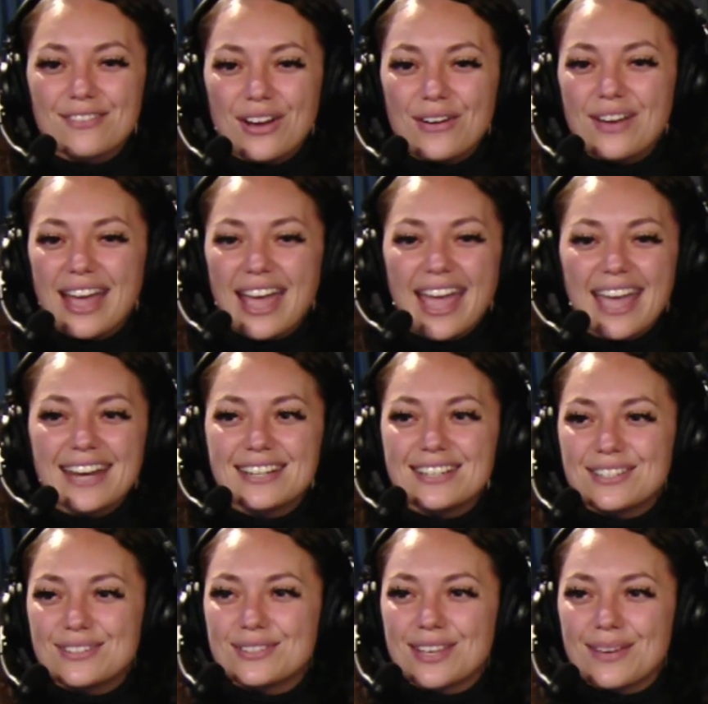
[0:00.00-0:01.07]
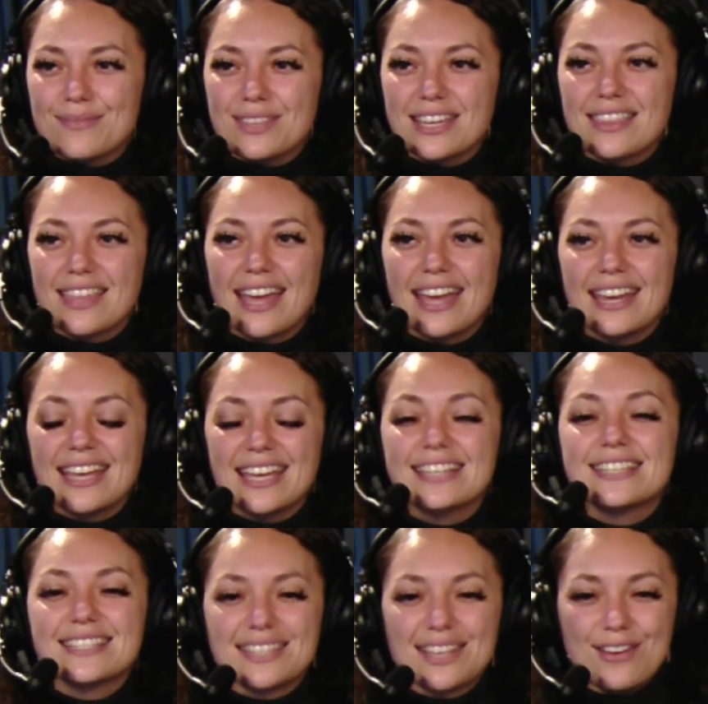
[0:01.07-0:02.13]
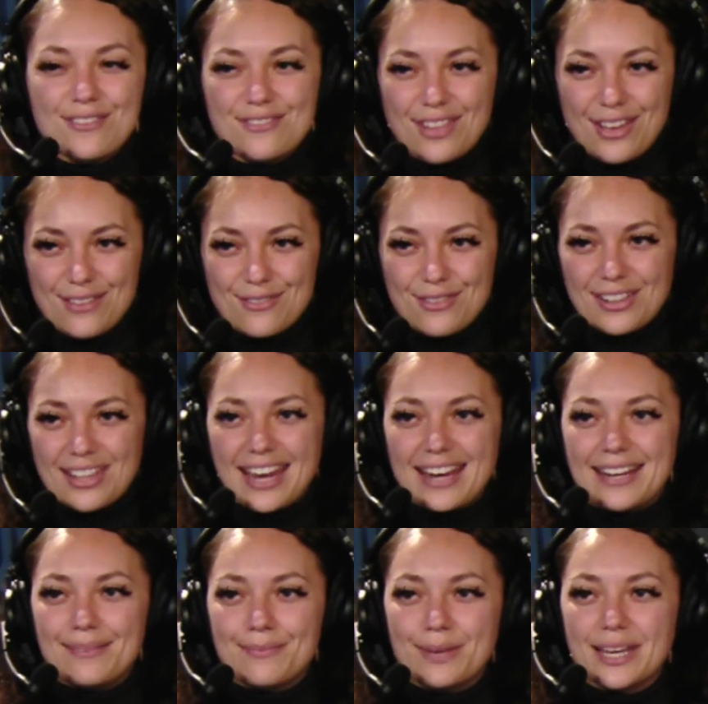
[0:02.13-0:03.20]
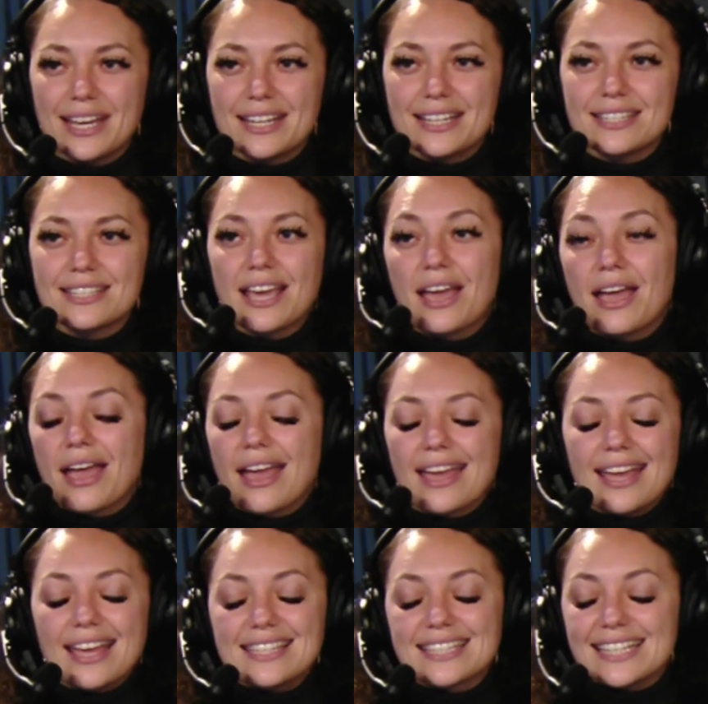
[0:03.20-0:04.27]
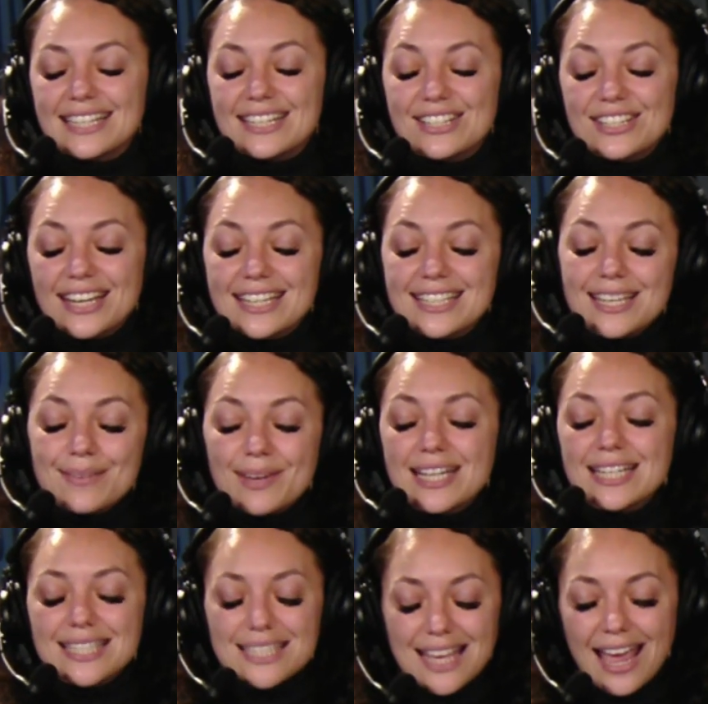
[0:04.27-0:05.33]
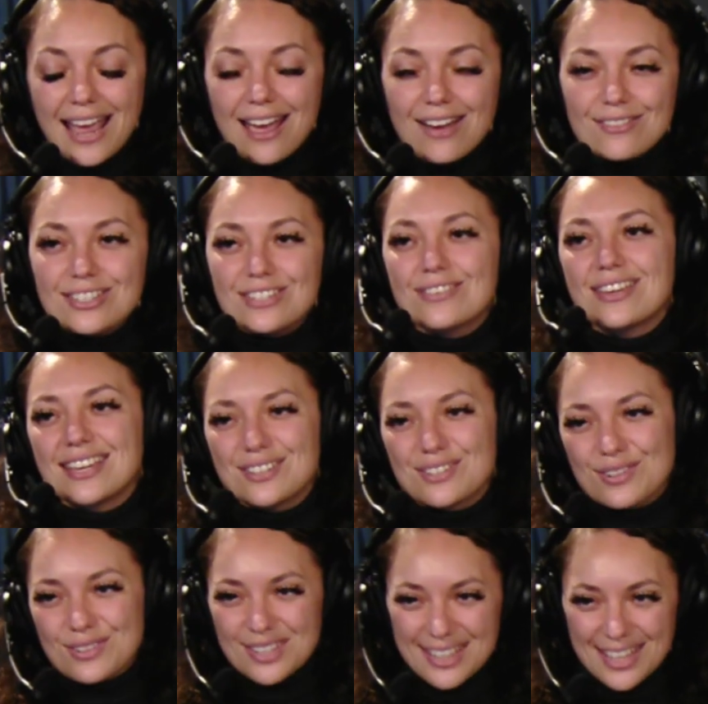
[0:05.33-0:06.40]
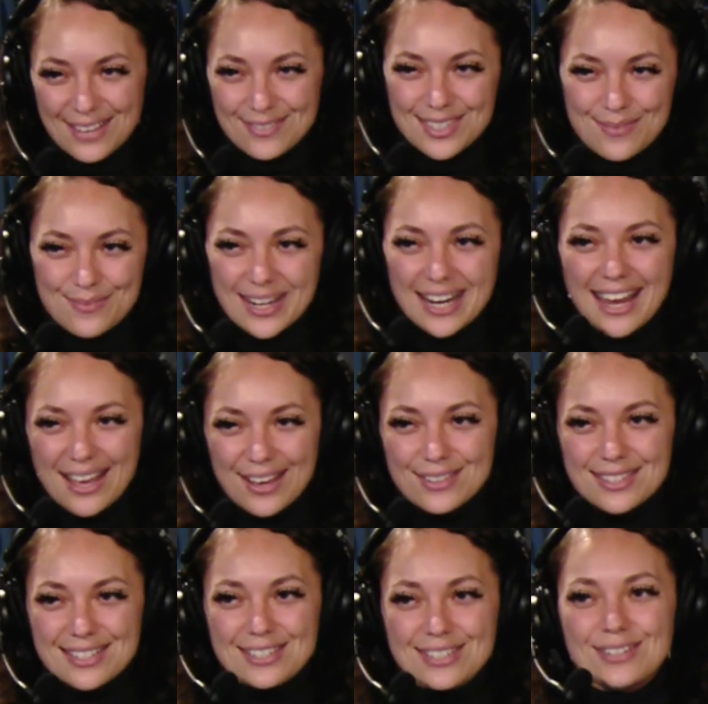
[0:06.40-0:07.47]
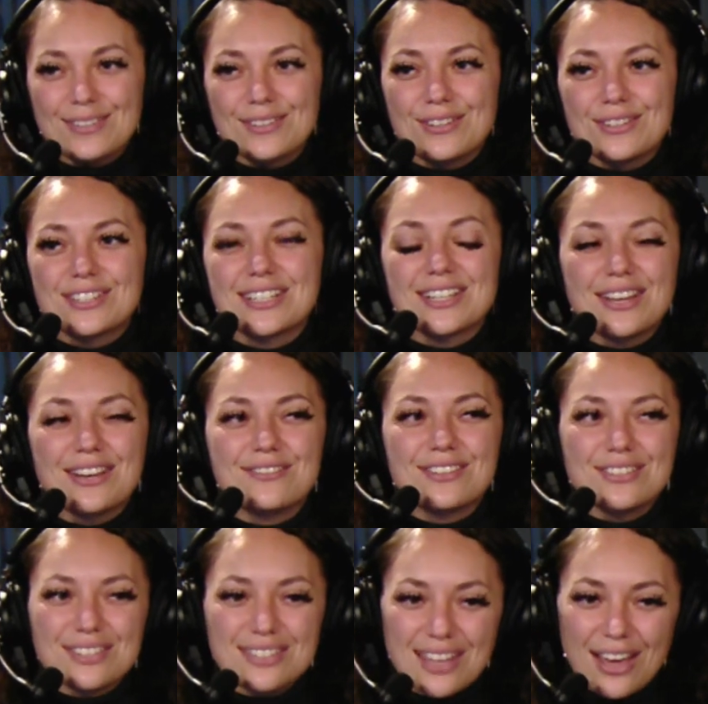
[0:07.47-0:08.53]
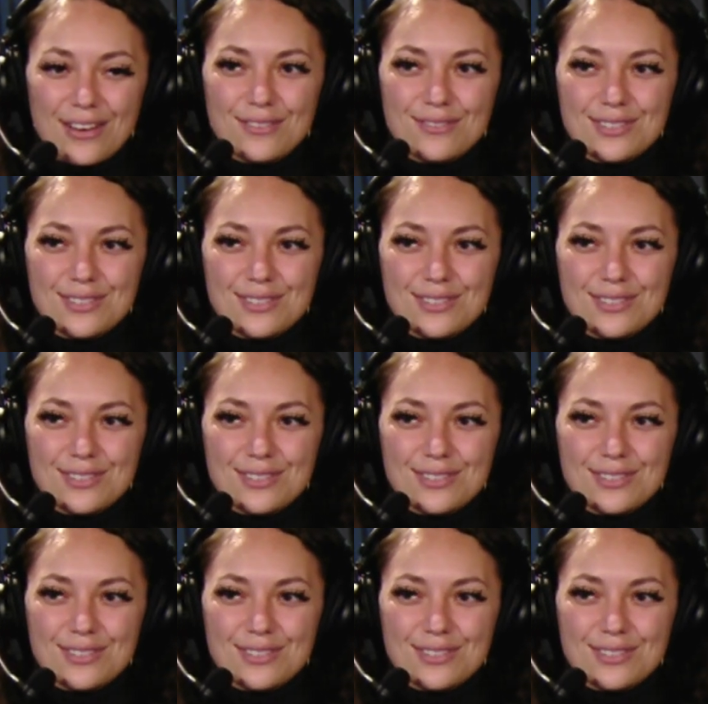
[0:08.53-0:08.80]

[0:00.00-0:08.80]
Go ahead and do something that is self love related because as cliche as it might sound, you can't truly love somebody else until you learn to love yourself.